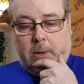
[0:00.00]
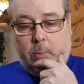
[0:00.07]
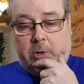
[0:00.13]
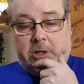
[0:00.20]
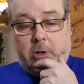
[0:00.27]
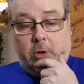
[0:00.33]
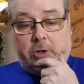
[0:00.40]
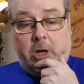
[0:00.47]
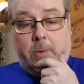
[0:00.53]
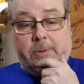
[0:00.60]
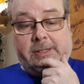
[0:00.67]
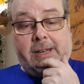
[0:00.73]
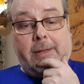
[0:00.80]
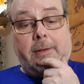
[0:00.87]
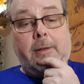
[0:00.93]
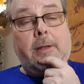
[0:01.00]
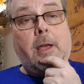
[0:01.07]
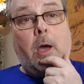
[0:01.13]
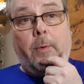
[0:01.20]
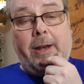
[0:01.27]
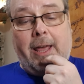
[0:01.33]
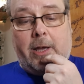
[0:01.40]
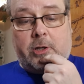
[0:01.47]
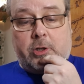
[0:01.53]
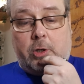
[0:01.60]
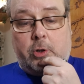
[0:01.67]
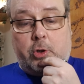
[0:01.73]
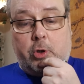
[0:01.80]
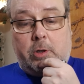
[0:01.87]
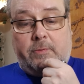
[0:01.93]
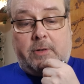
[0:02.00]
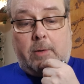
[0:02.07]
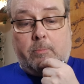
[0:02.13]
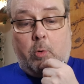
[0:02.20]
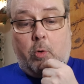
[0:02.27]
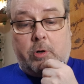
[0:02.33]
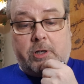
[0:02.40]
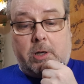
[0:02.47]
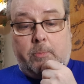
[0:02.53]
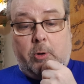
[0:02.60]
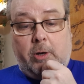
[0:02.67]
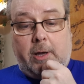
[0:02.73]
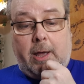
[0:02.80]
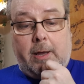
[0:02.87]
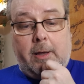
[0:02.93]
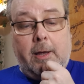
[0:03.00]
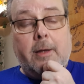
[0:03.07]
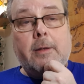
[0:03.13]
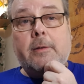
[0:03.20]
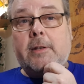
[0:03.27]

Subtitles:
which in October said that the ONS should have done more to communicate